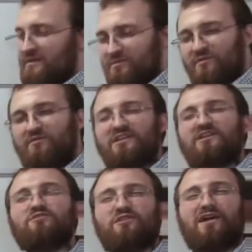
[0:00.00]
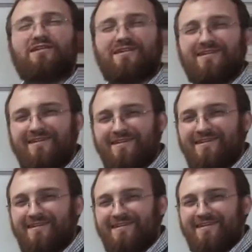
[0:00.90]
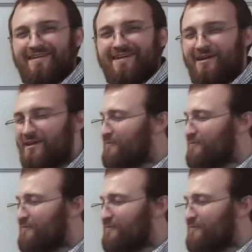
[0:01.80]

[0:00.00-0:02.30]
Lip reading: people over the internet. And